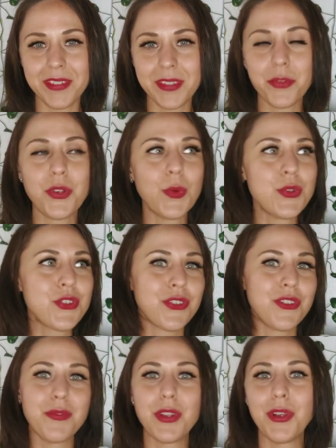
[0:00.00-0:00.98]
the
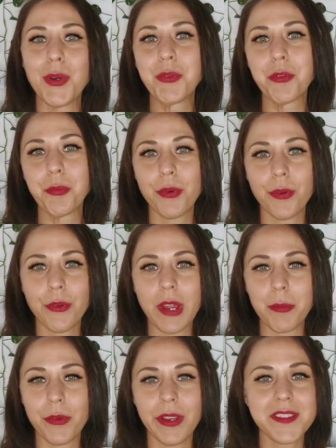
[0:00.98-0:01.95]
notion of the loner
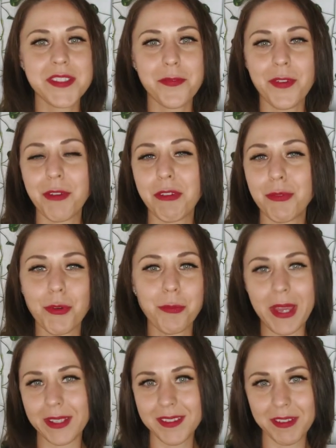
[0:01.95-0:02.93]
programmer is a very
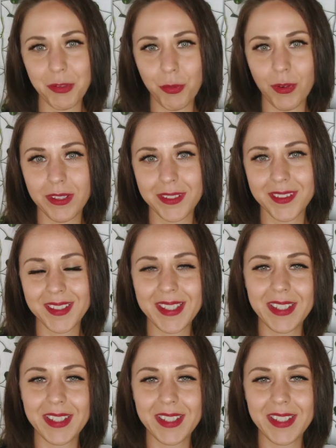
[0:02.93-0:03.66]
romantic one.